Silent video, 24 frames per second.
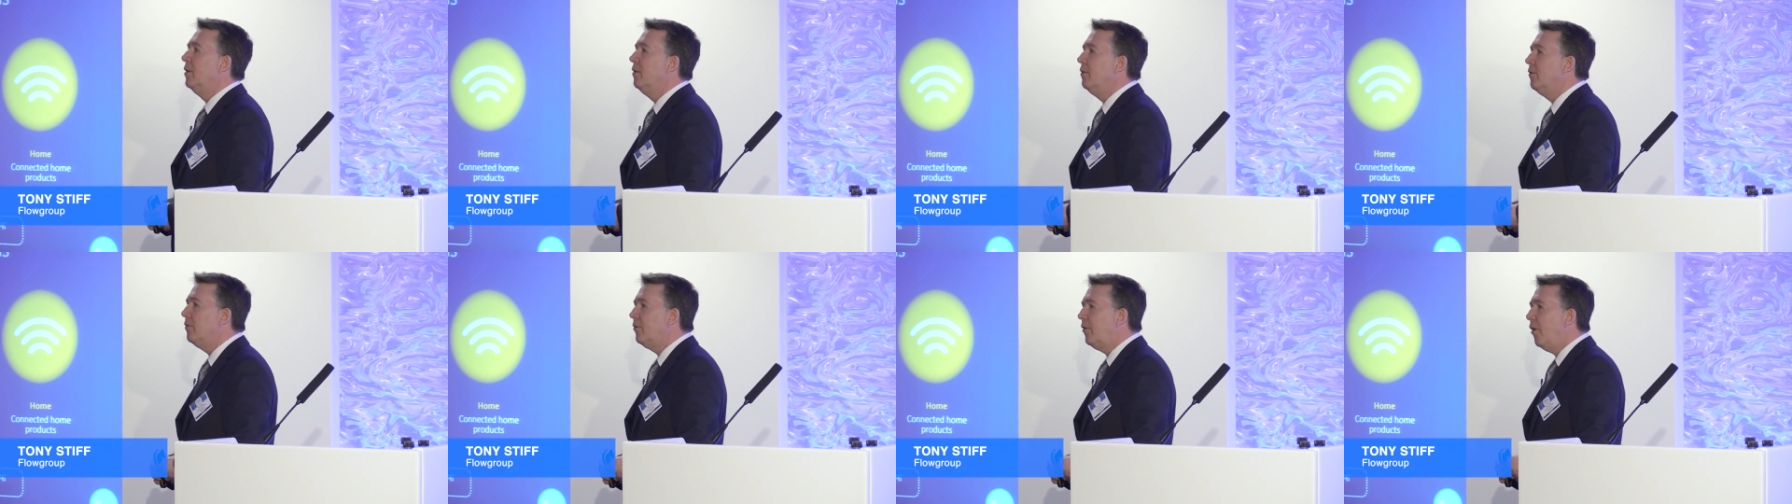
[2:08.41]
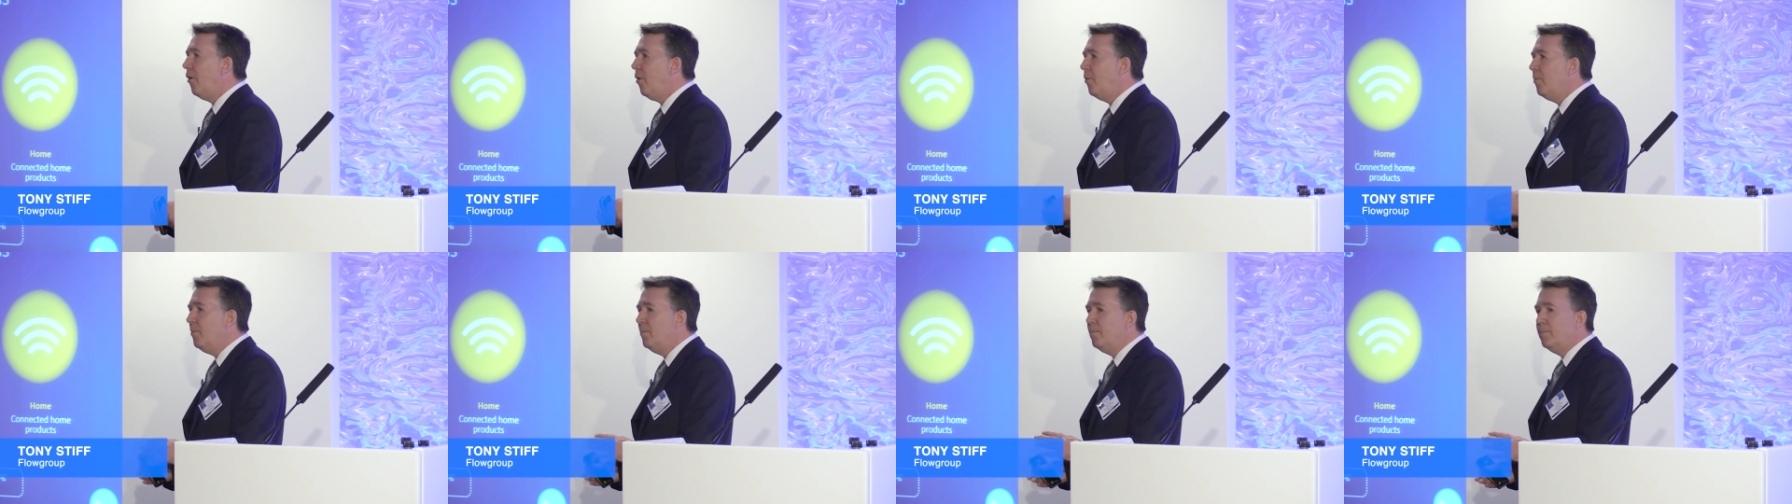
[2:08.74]

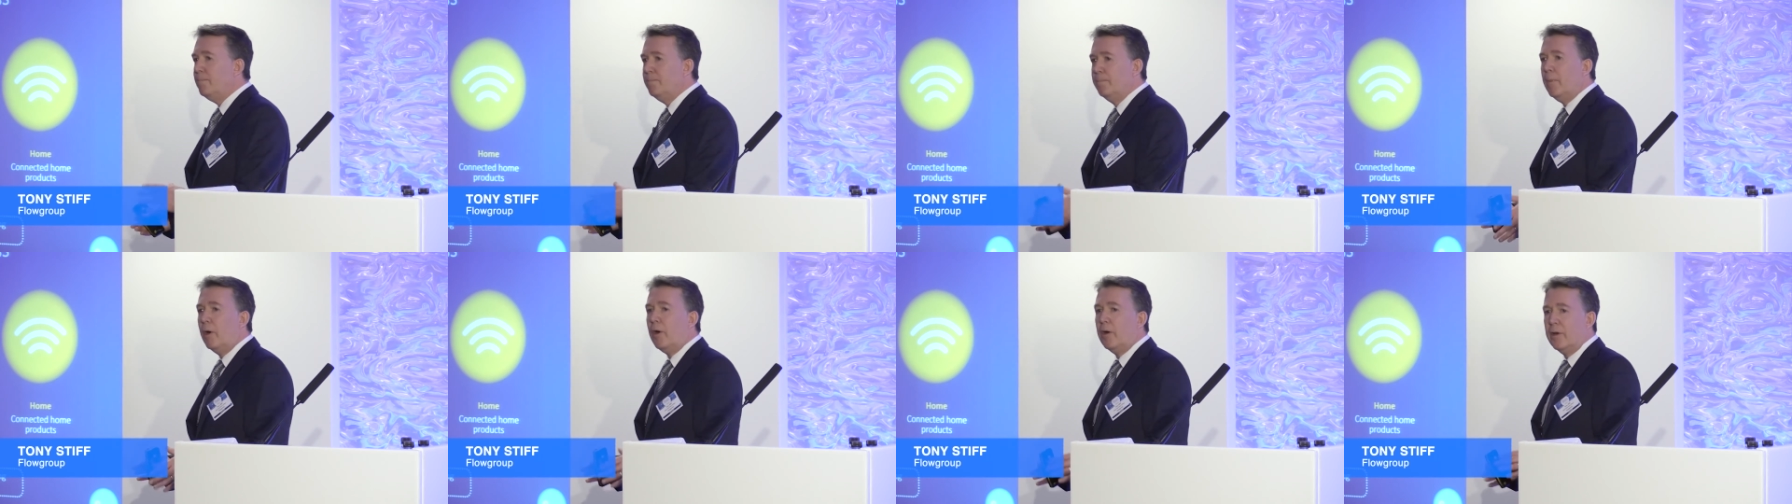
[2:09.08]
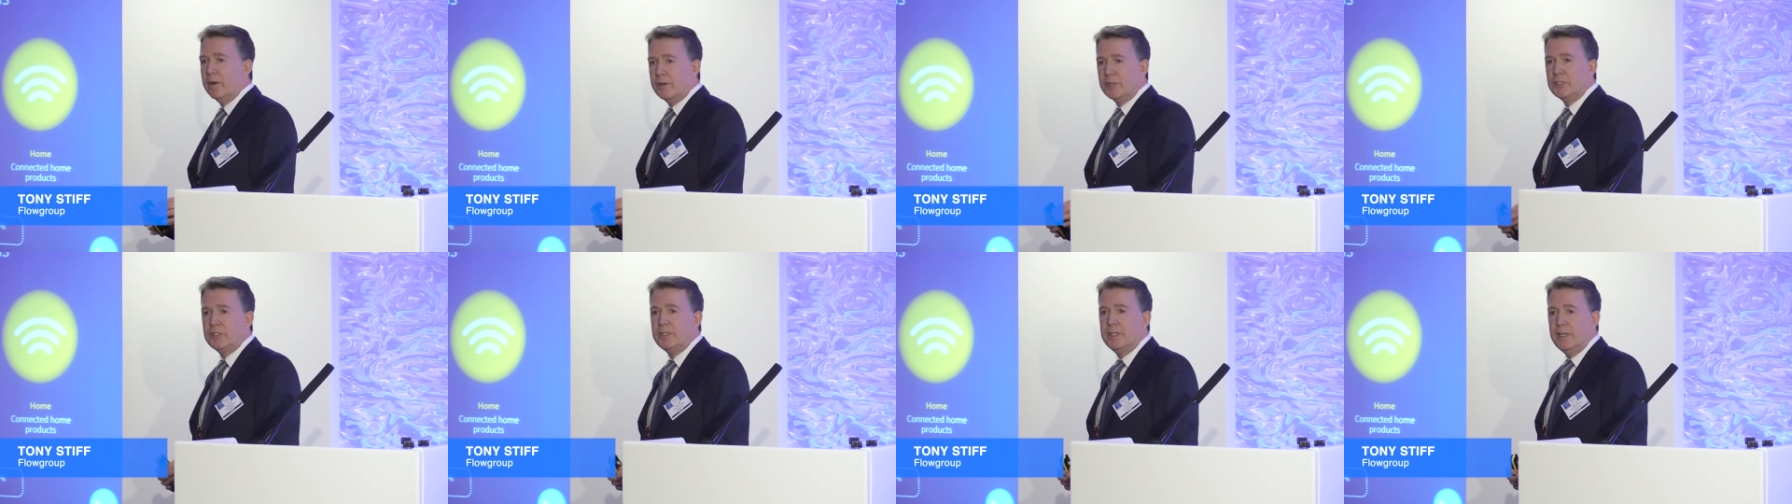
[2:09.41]
from
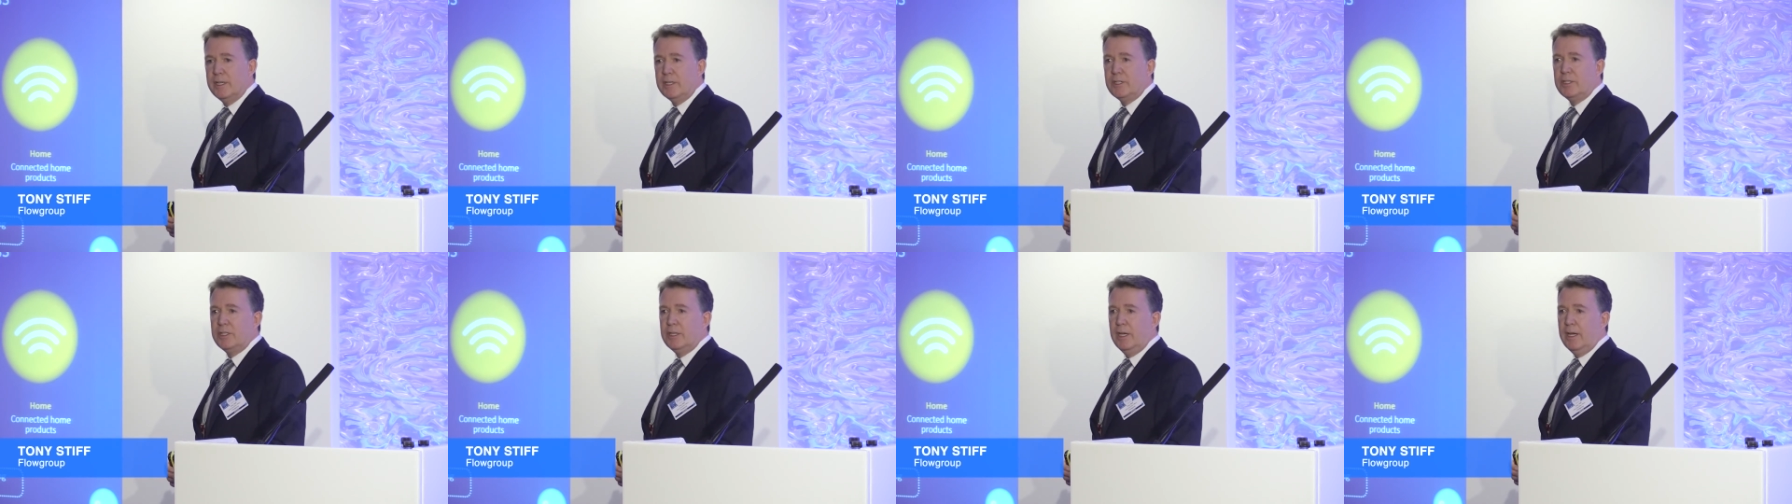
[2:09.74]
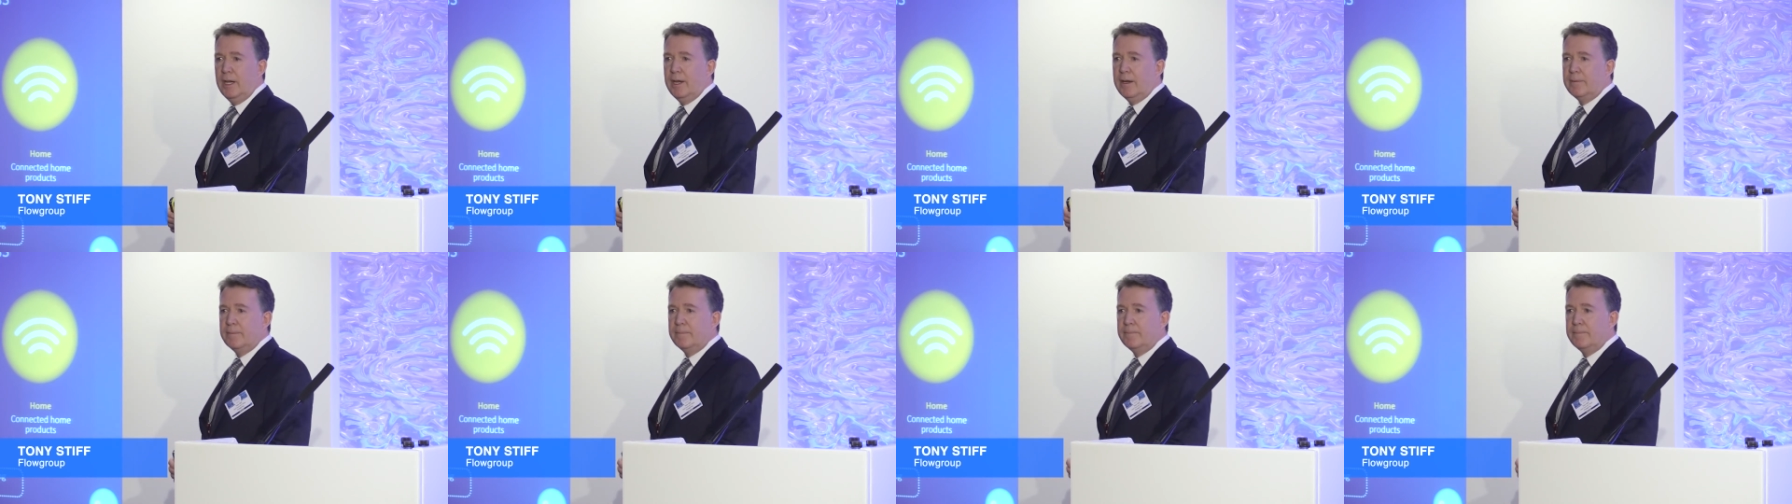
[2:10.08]
March this
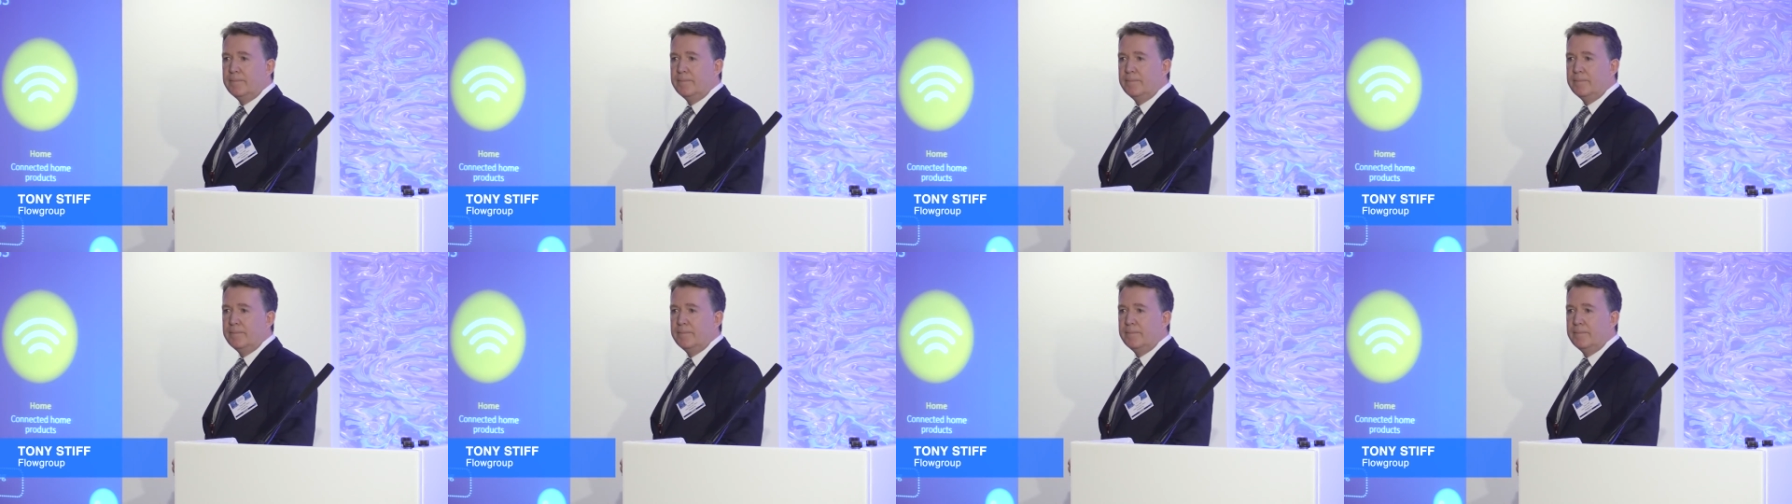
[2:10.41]
year.